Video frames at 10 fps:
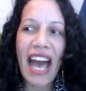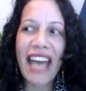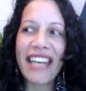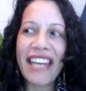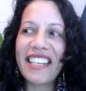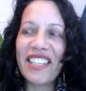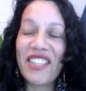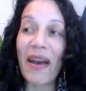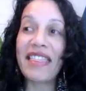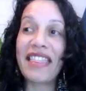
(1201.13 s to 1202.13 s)
And
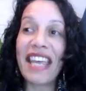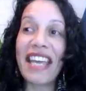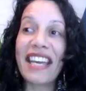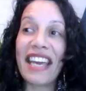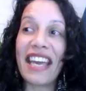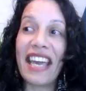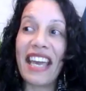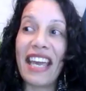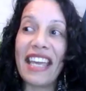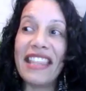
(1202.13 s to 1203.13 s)
so I think
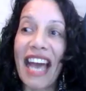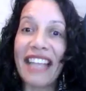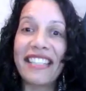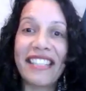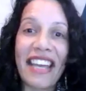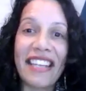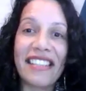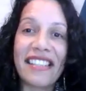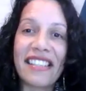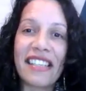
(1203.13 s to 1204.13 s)
in that
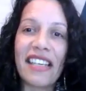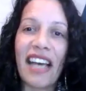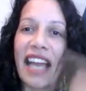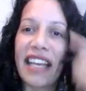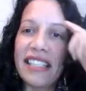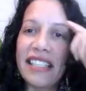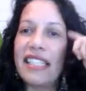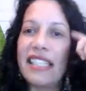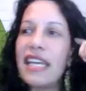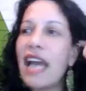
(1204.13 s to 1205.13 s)
sense, I can
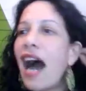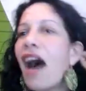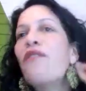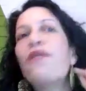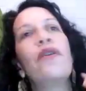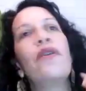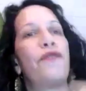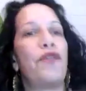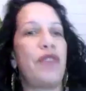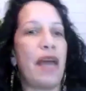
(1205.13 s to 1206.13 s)
see how
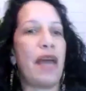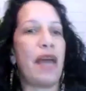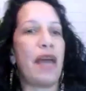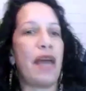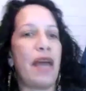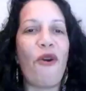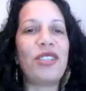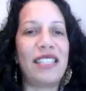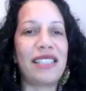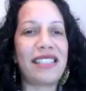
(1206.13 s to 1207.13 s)
for them there
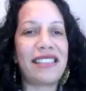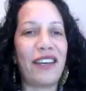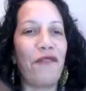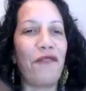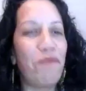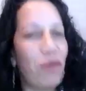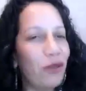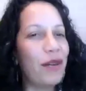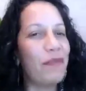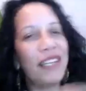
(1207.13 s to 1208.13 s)
was this kind of
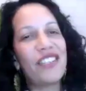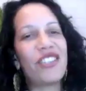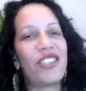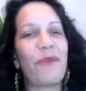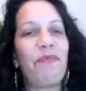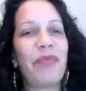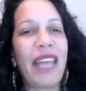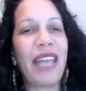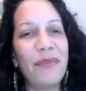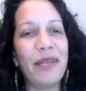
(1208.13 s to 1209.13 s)
pilgrimage
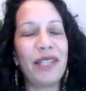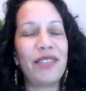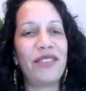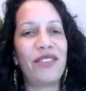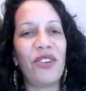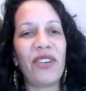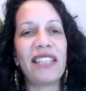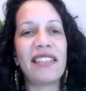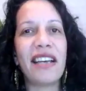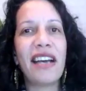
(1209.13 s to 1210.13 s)
element to
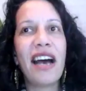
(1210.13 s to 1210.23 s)
it.